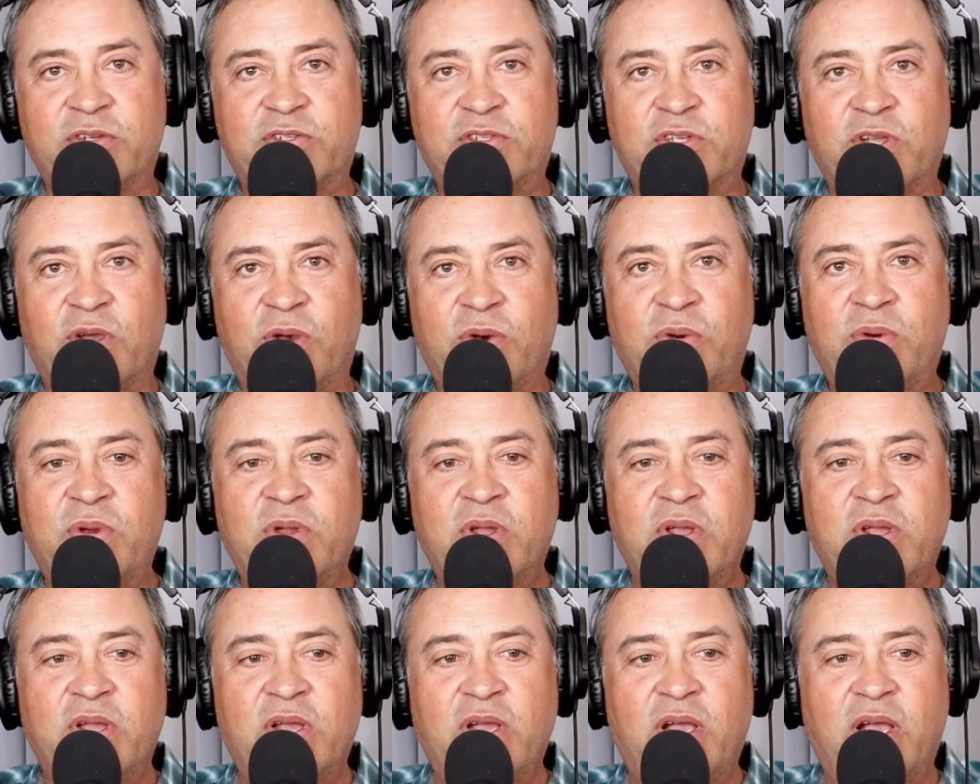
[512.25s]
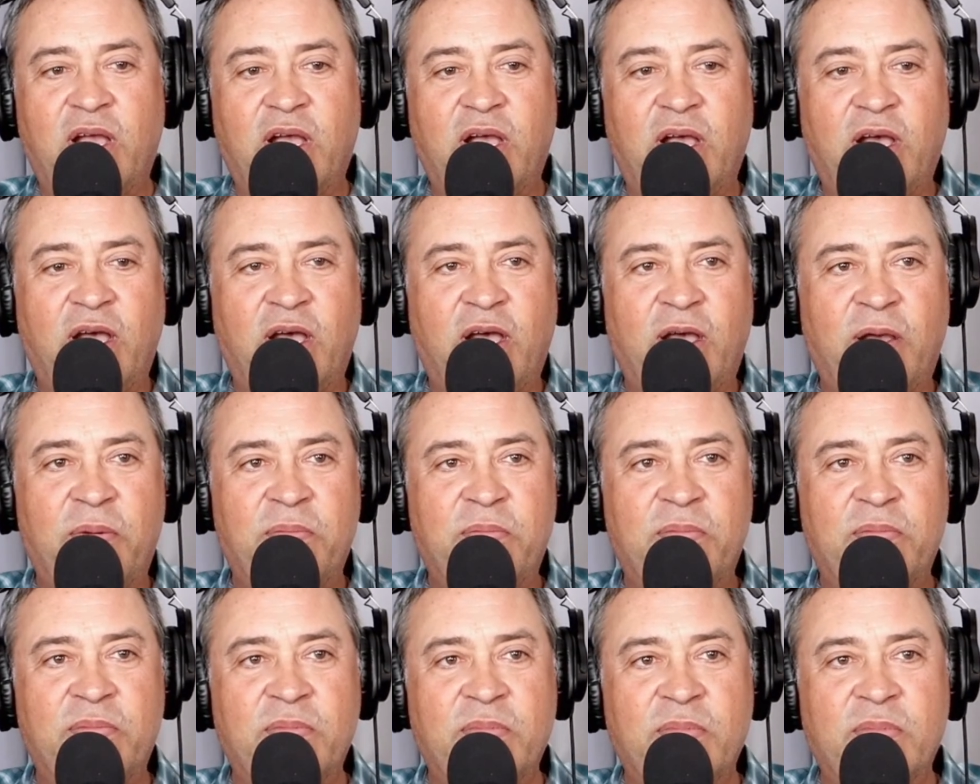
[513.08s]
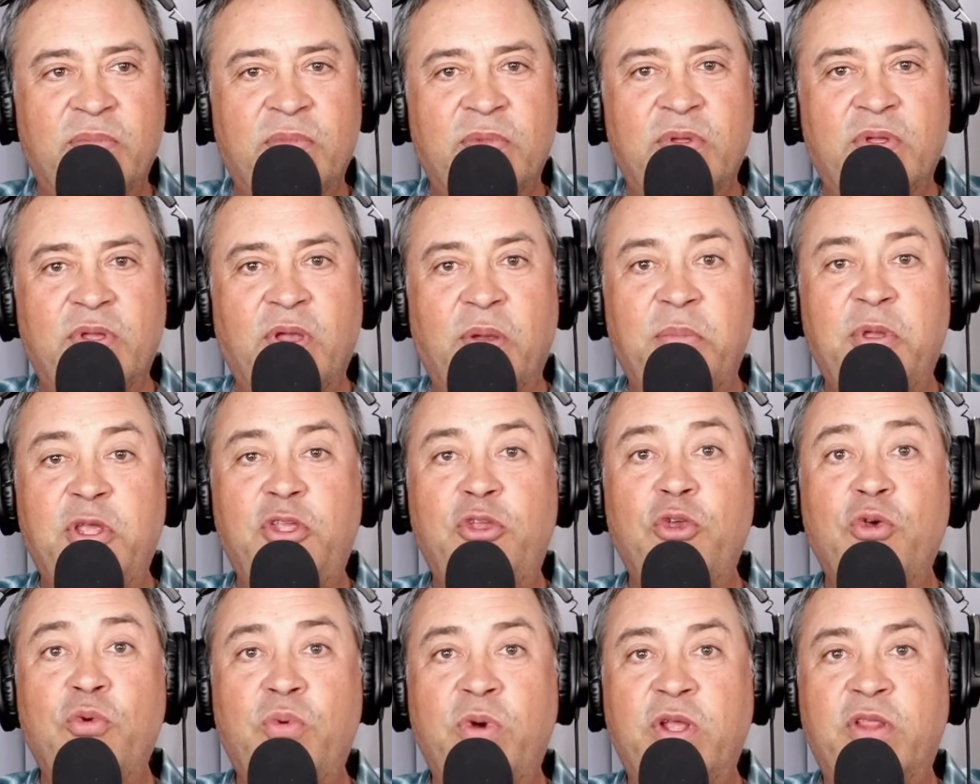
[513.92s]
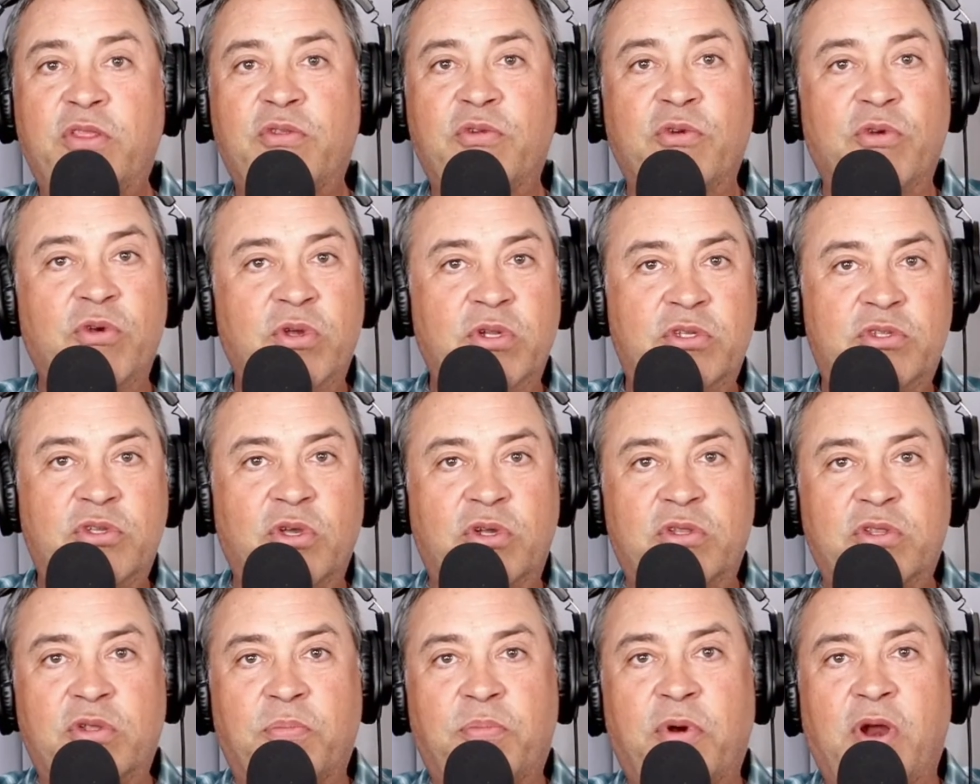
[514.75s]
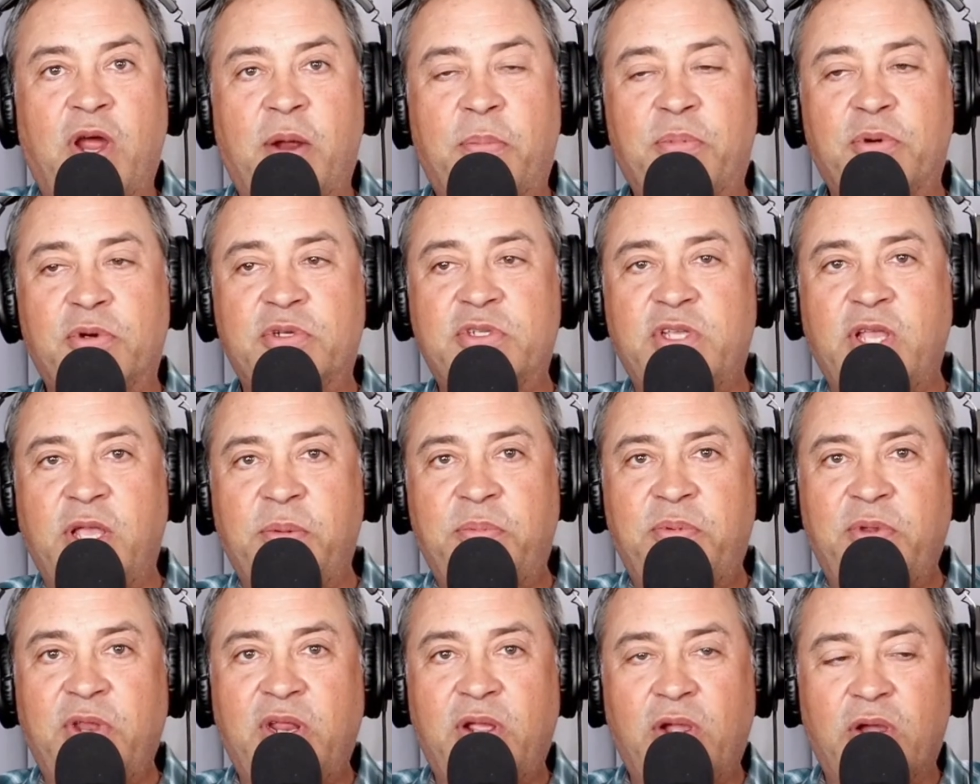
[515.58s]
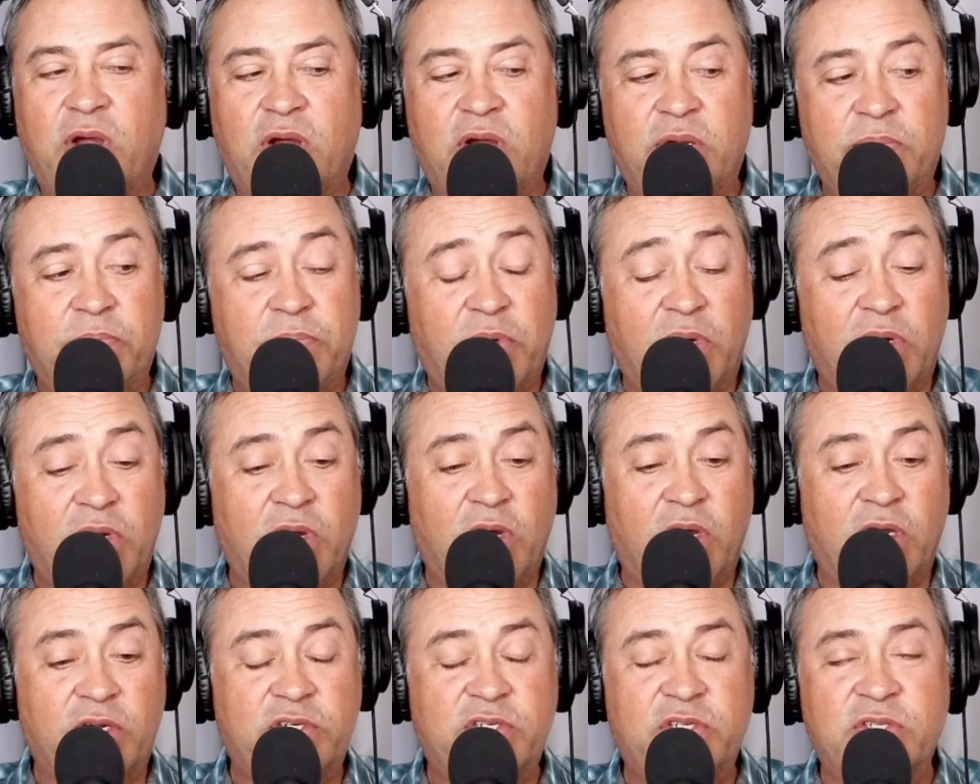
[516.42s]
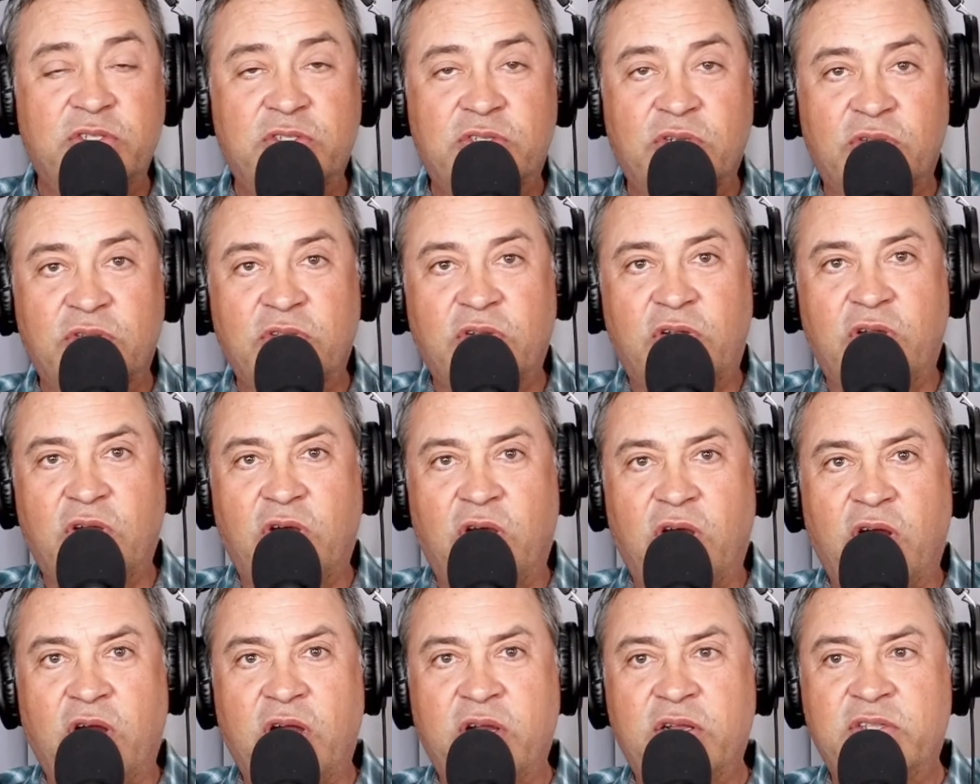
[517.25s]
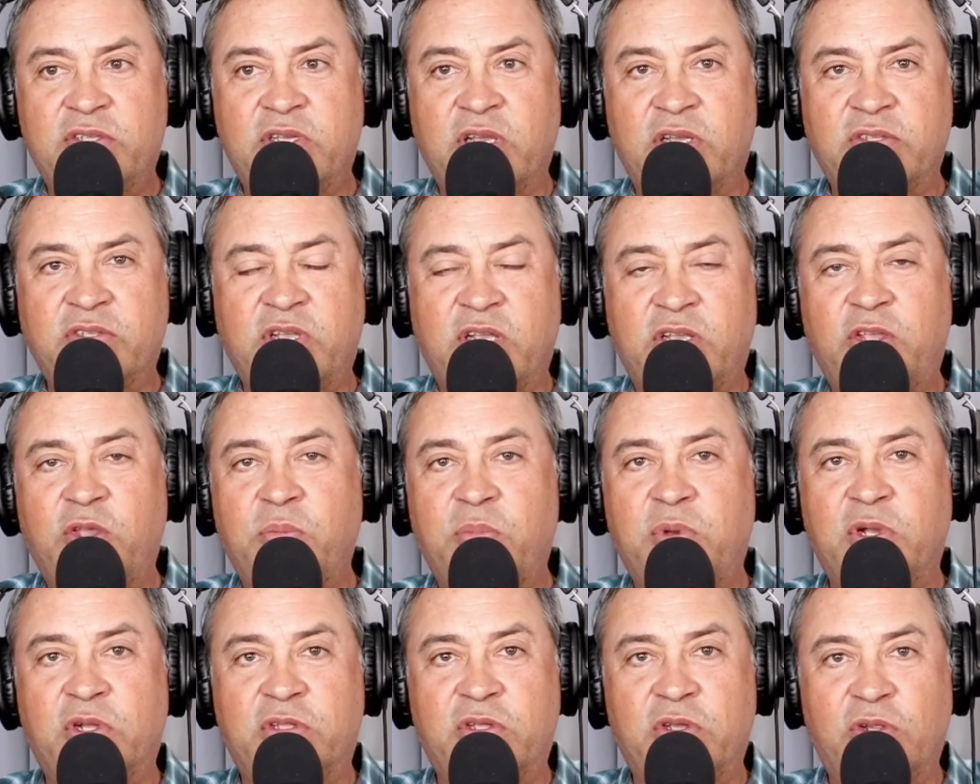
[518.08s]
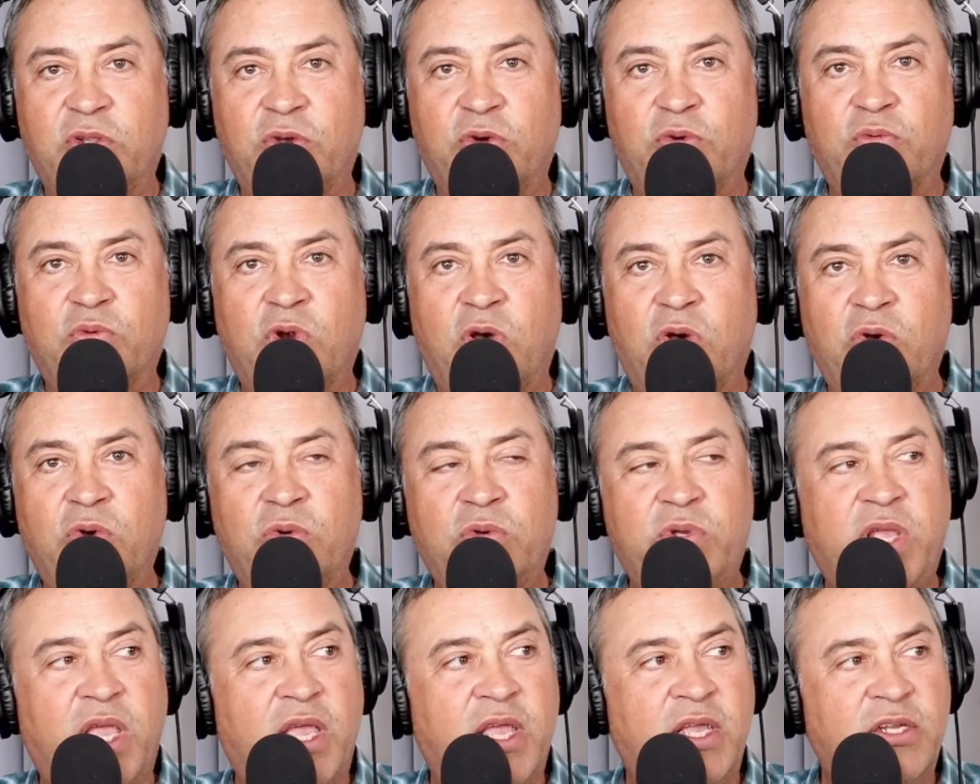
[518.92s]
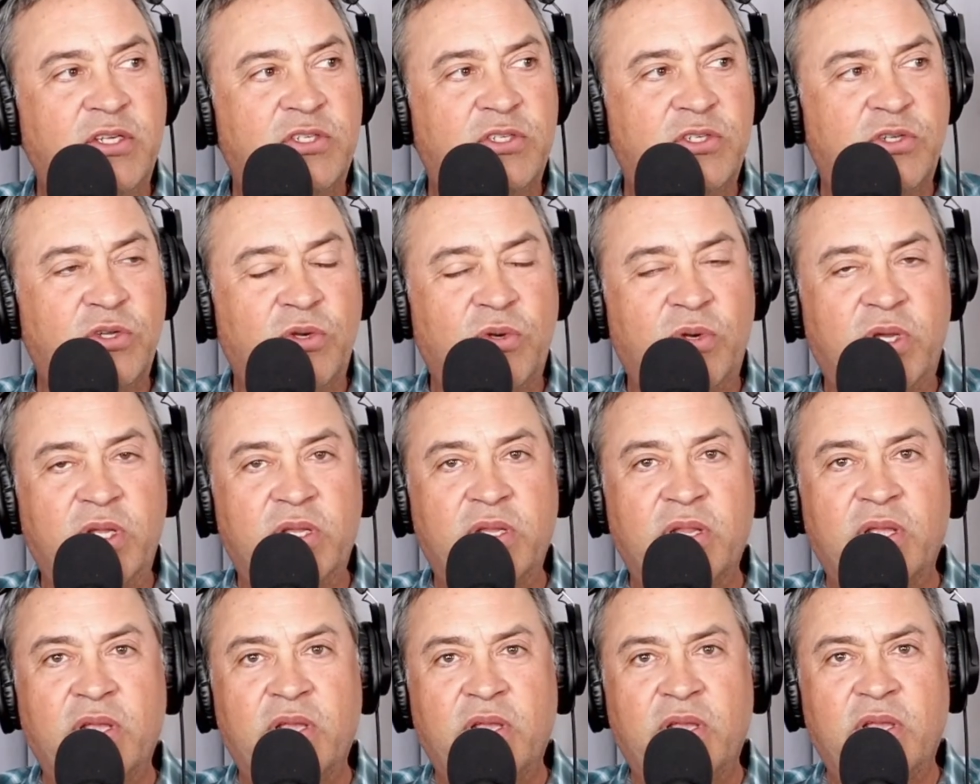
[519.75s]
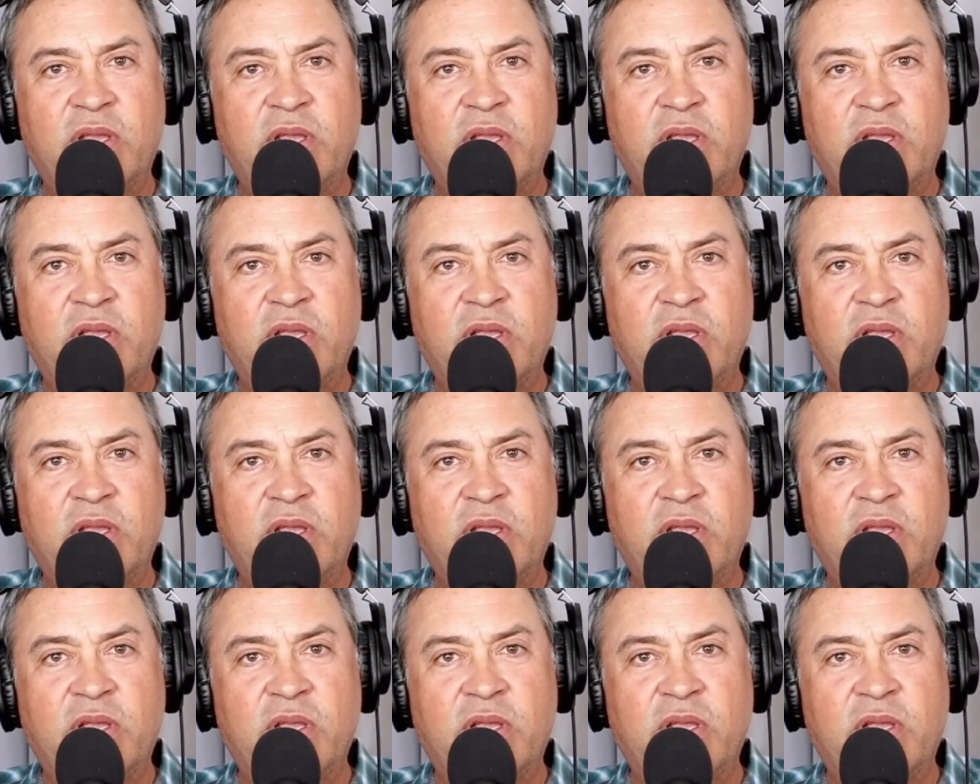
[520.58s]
So, I mean, you went through and took the proper safety precautions on the car. It sounds like you built a little roll cage to it.